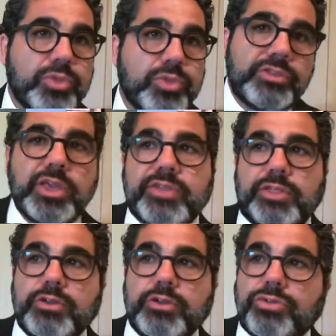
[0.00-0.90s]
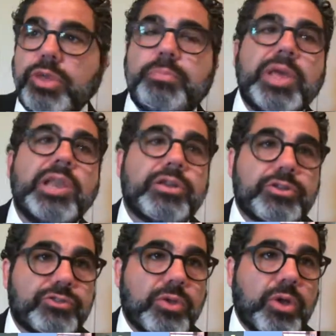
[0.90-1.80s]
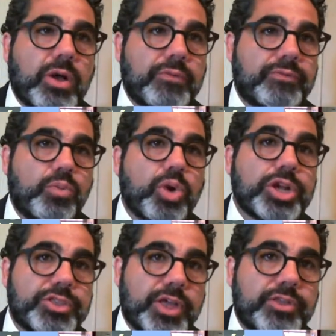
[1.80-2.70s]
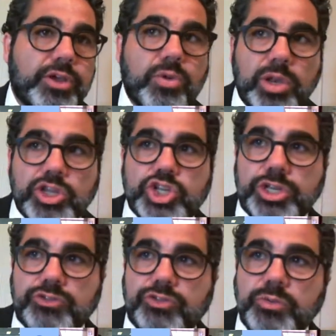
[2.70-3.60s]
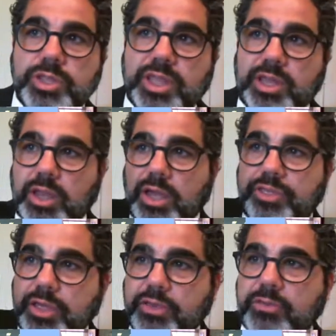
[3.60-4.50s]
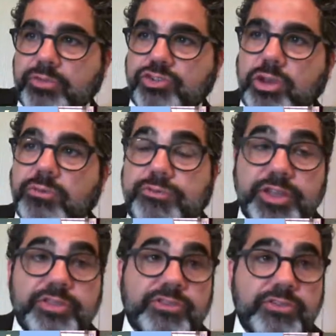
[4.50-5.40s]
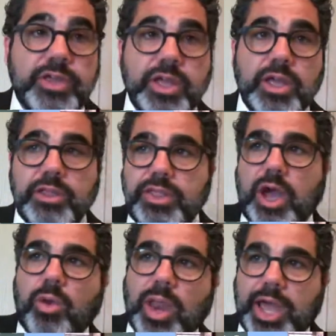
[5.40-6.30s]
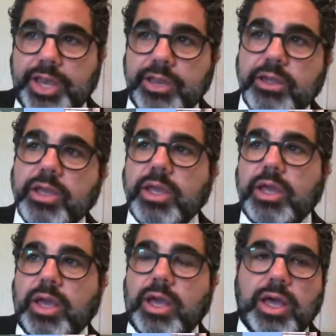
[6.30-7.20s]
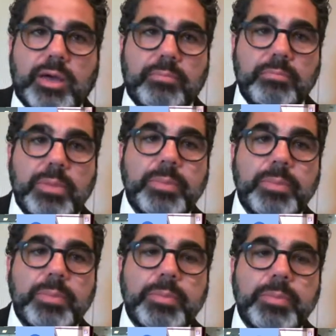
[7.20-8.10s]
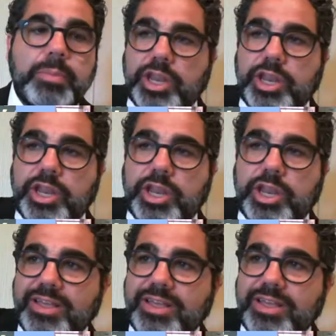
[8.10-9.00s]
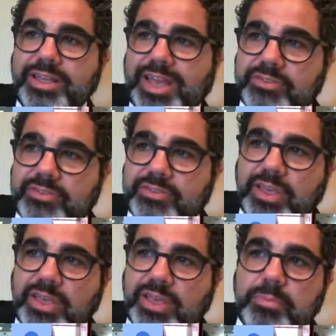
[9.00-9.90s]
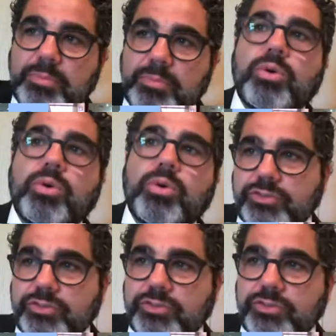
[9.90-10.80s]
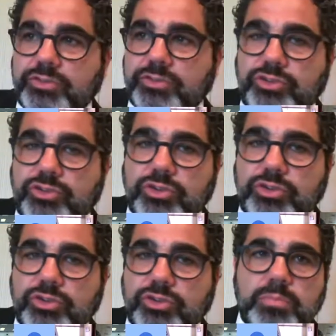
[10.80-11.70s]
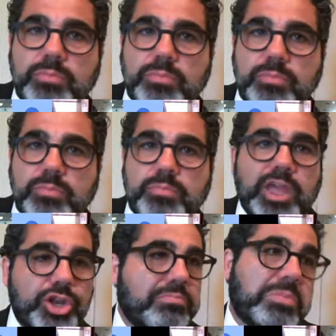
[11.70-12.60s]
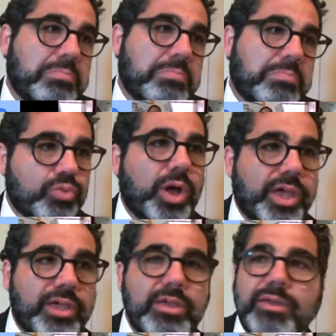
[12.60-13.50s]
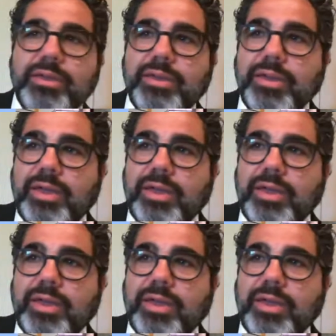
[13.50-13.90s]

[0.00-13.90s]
maybe what I can say is that there are three pillars of work that the coalition is doing that I think Virgilio fits the outline, maybe not in exact same categories as you placed, and I'll put it in a more maybe blunt way.